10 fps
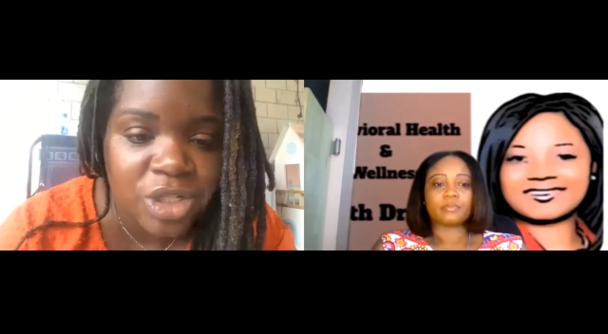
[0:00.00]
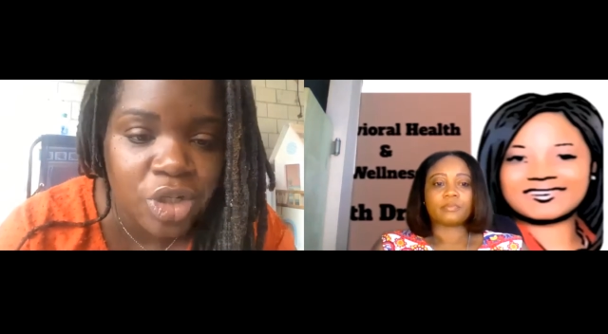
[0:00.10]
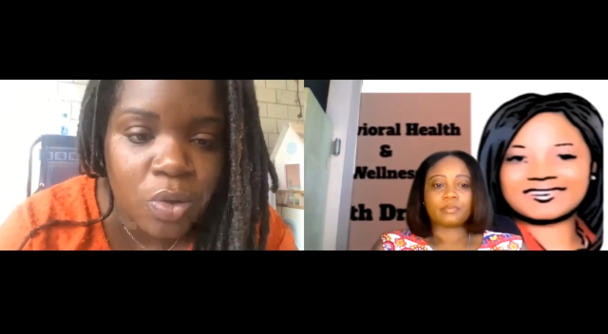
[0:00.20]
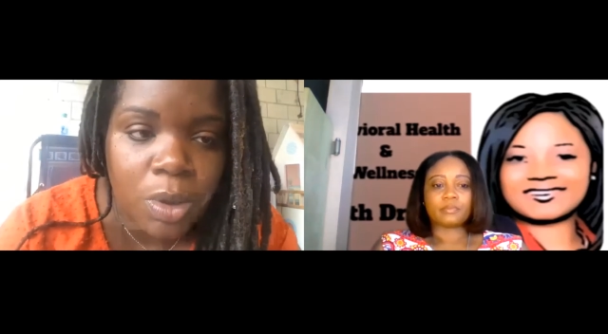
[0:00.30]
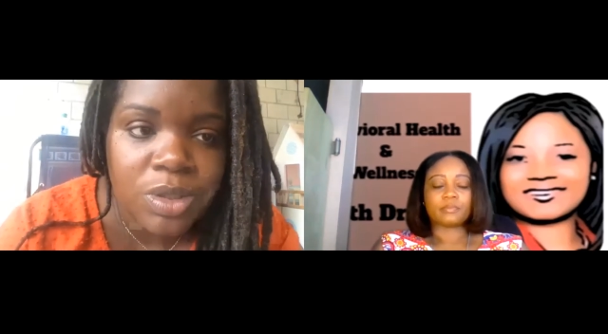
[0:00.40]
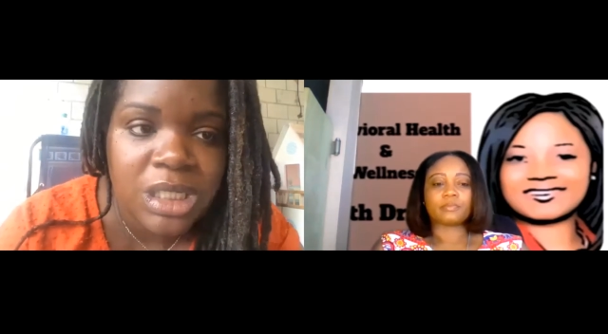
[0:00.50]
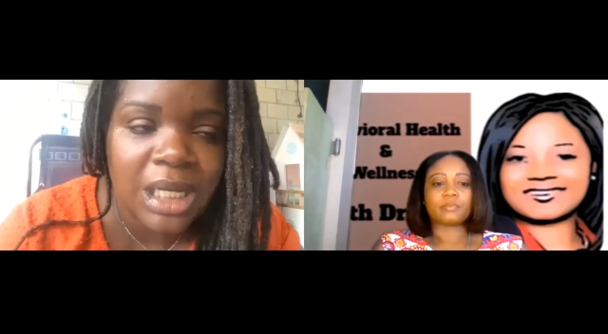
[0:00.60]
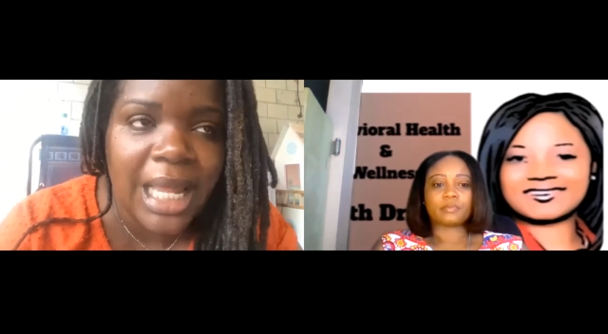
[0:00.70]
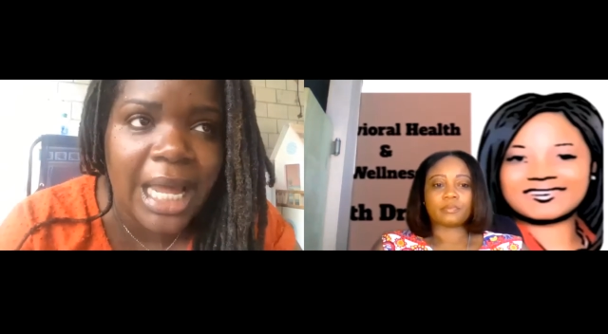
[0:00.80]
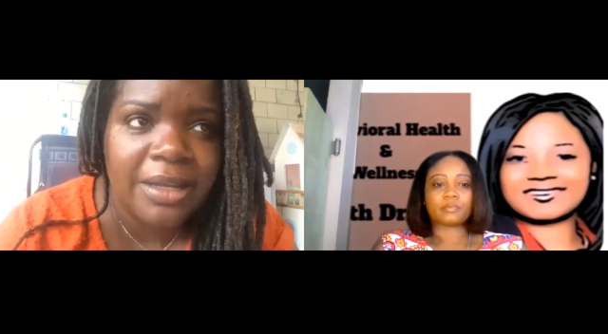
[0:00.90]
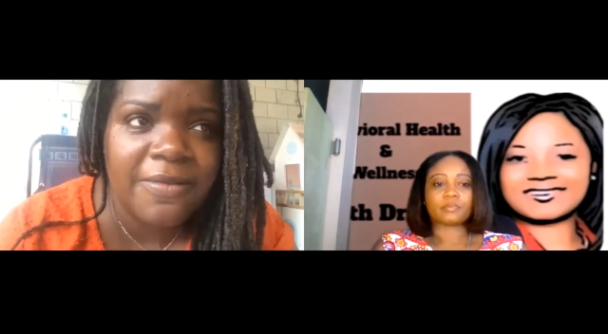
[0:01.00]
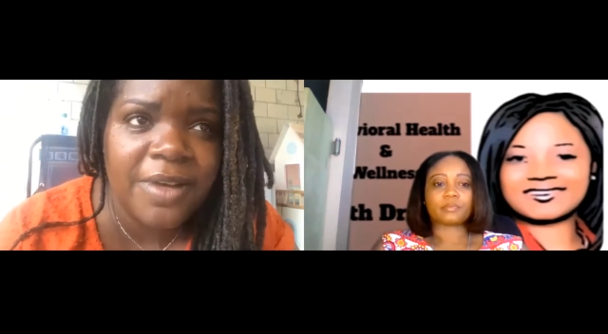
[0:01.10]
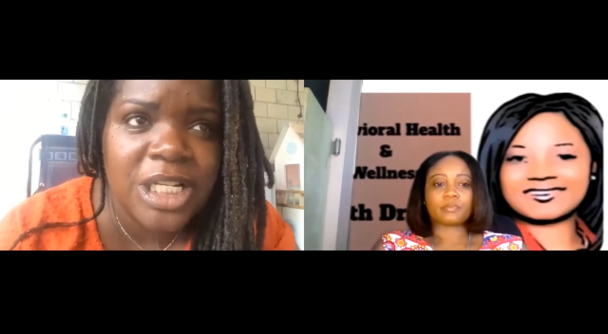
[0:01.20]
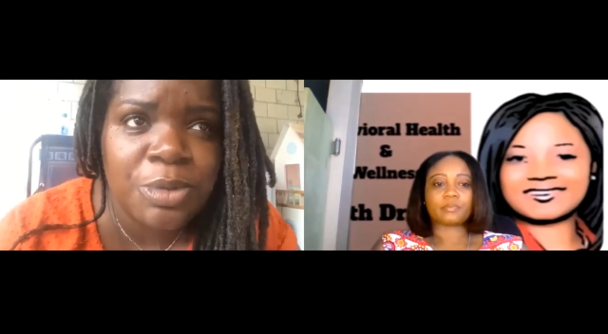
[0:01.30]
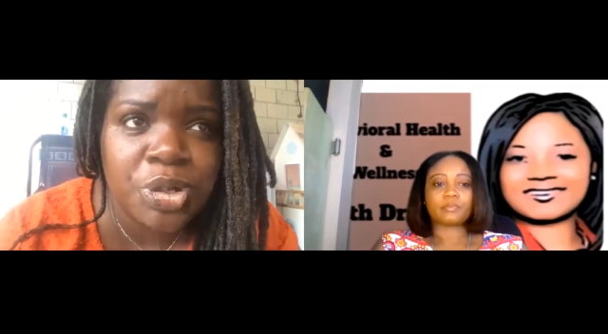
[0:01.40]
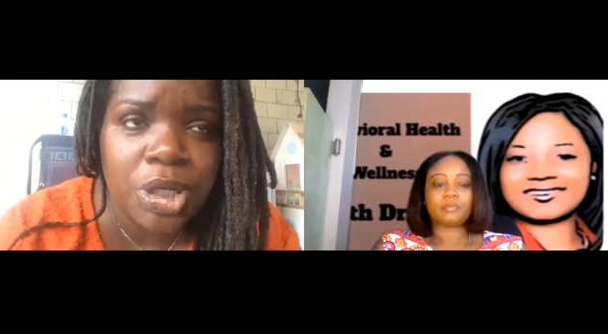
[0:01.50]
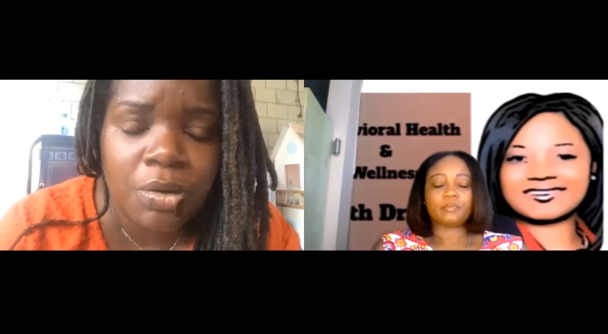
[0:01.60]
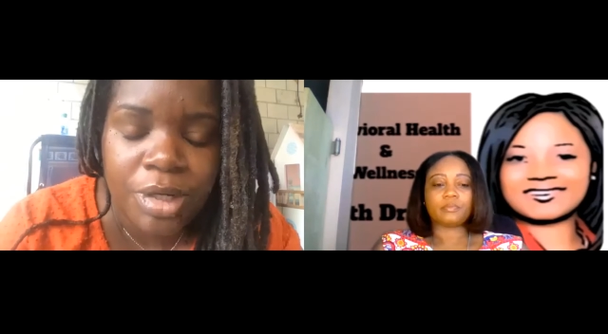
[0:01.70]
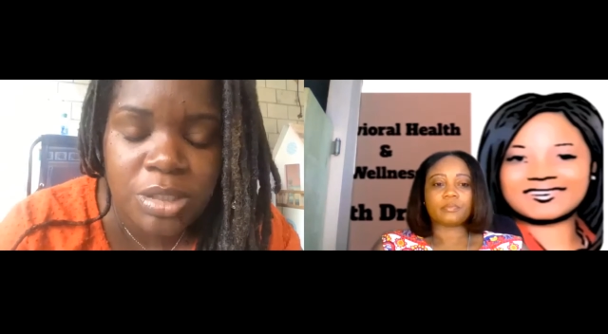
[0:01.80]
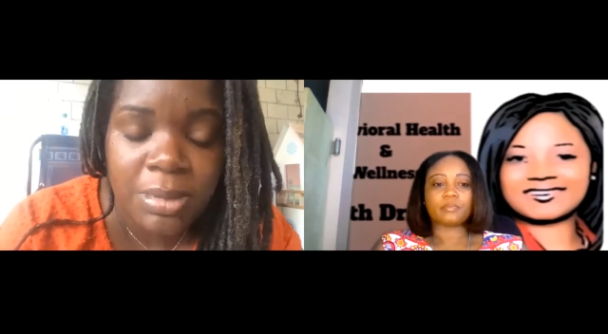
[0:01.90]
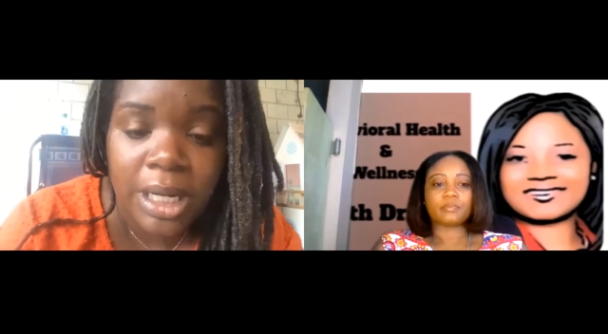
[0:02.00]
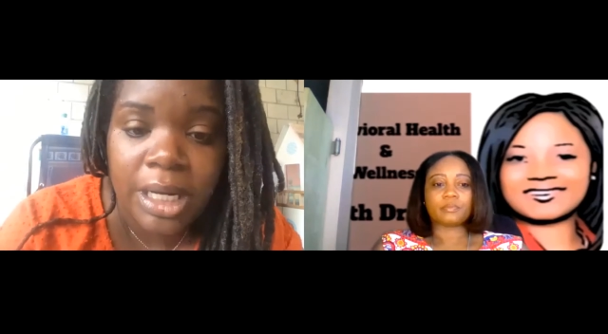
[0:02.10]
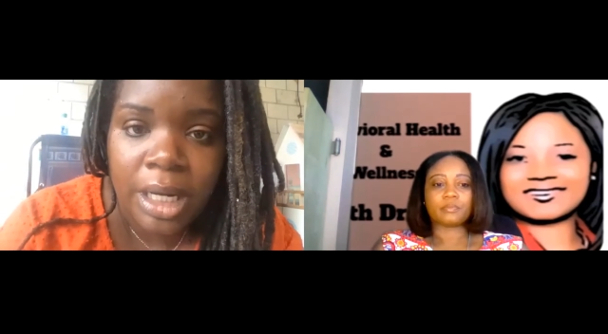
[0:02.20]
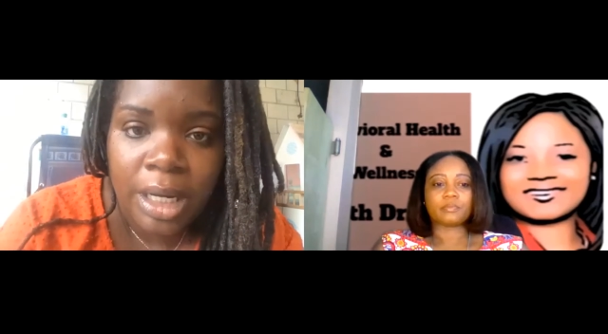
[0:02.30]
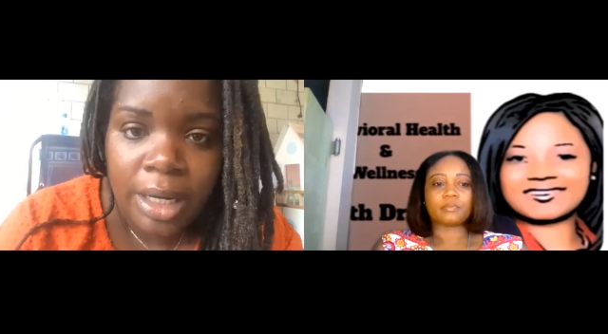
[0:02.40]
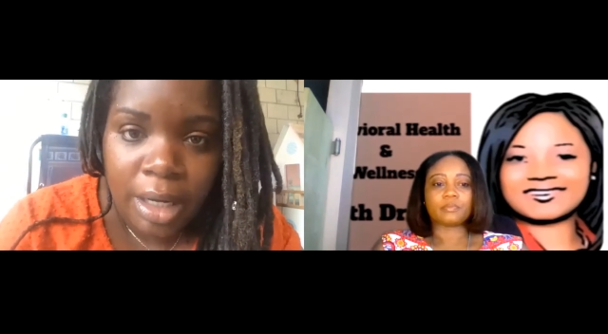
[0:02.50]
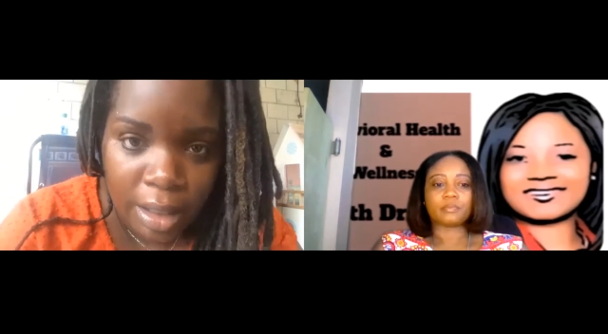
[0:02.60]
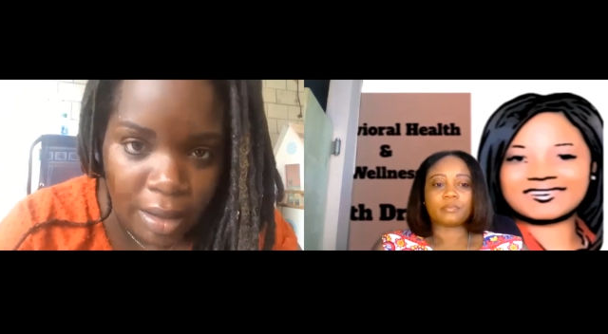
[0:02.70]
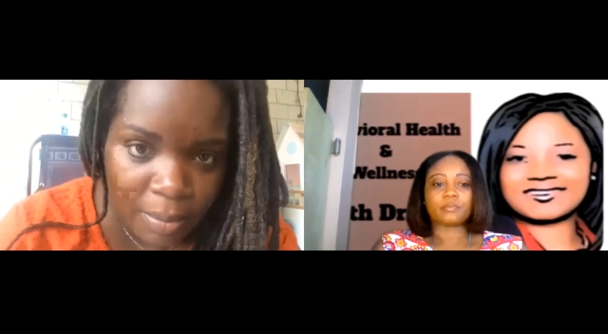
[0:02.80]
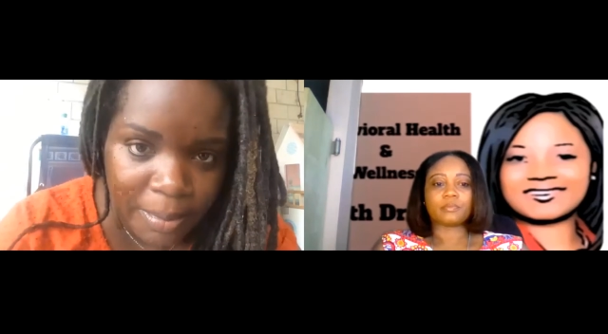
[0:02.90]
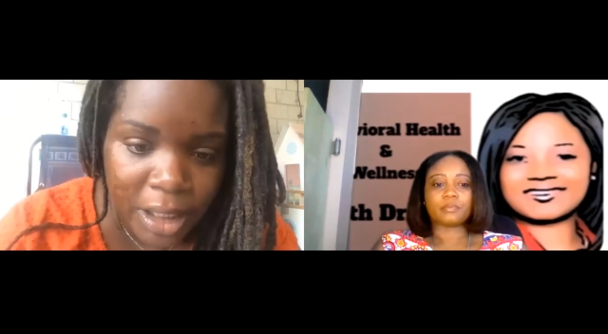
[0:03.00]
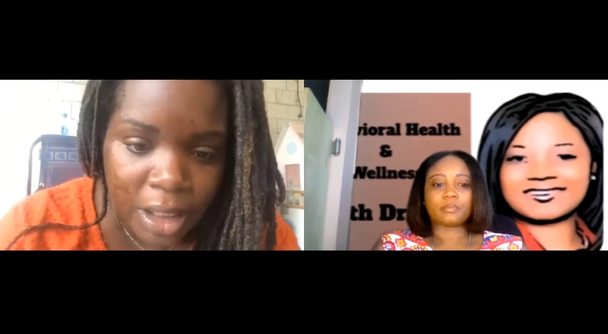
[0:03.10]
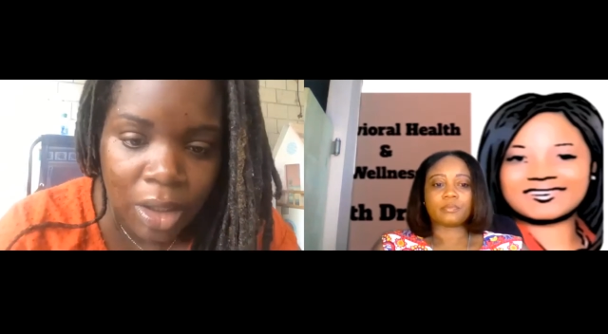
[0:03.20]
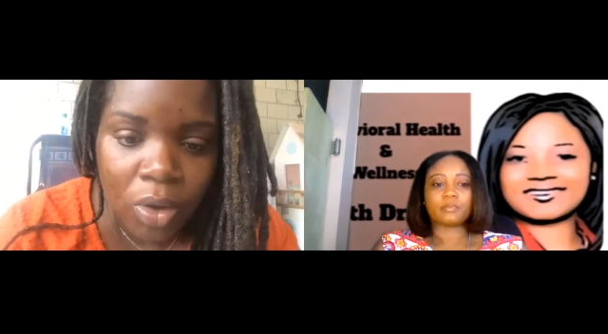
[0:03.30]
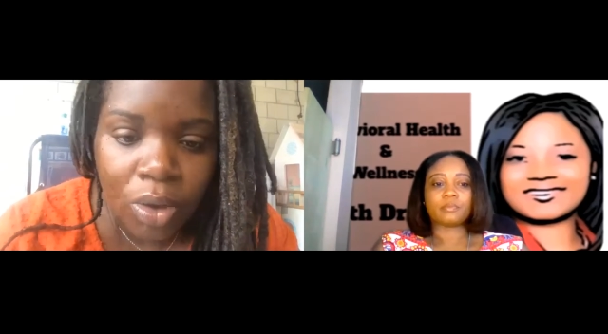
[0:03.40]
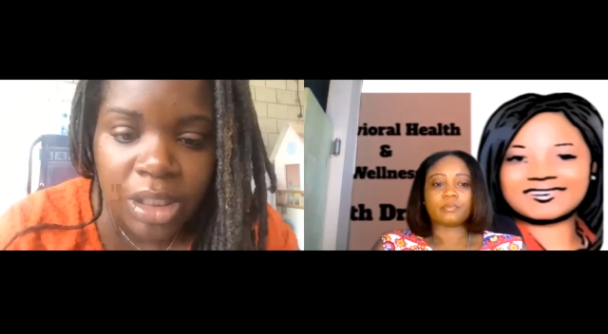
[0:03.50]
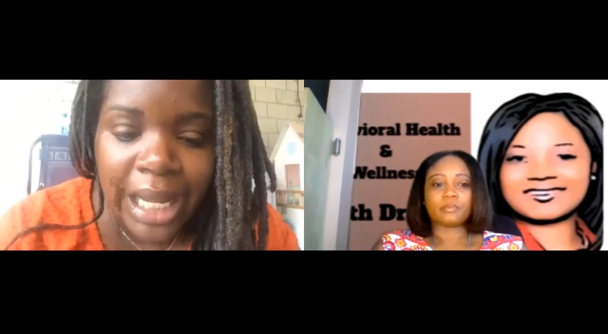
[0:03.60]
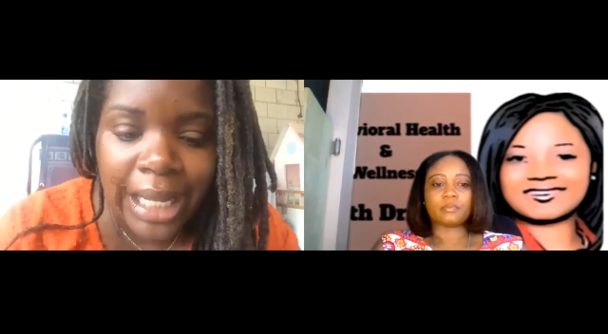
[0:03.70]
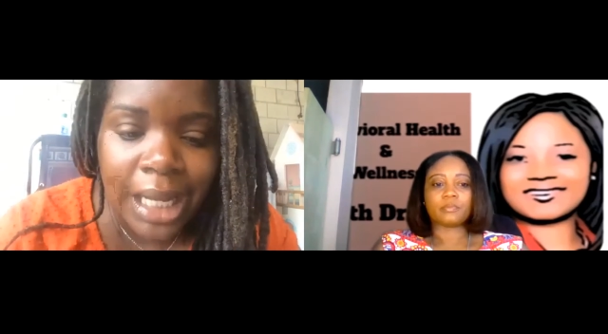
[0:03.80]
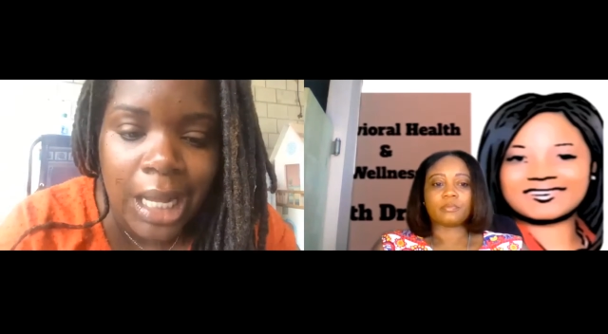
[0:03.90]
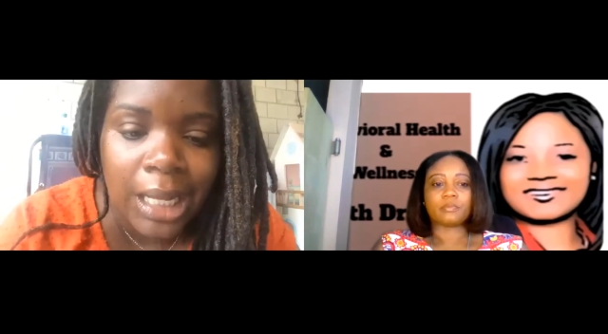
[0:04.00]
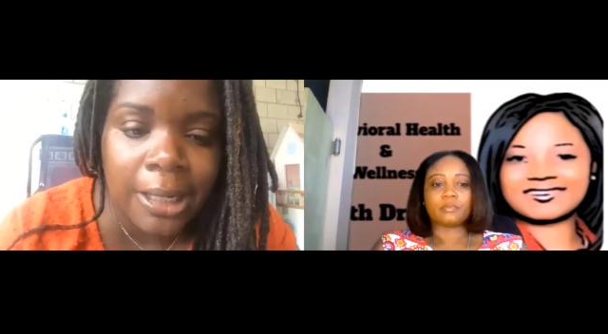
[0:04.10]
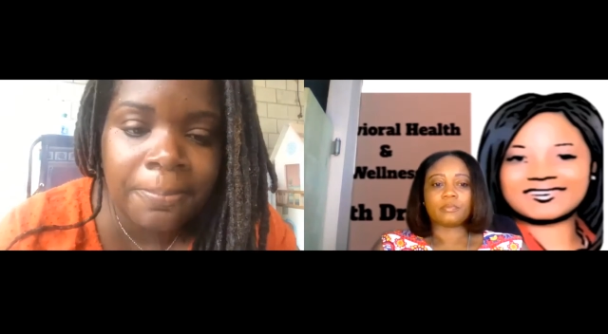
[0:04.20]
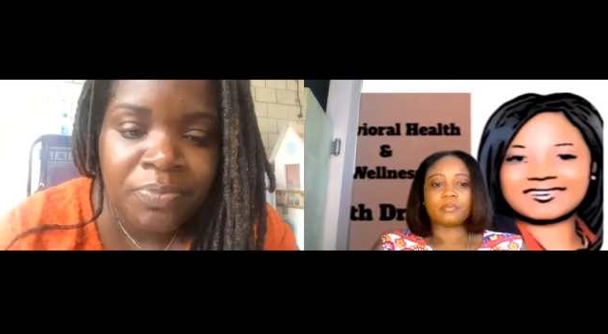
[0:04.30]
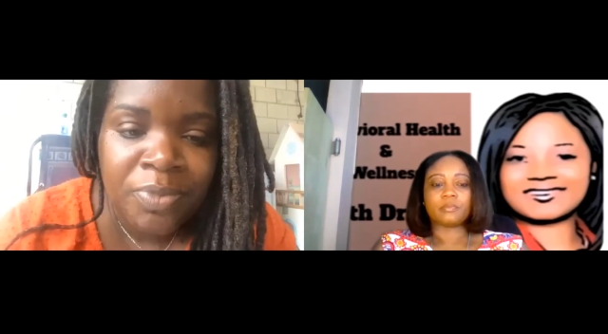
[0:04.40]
Speaker 1: so you won't see a lot of events, but you can reach me at urbanola.com.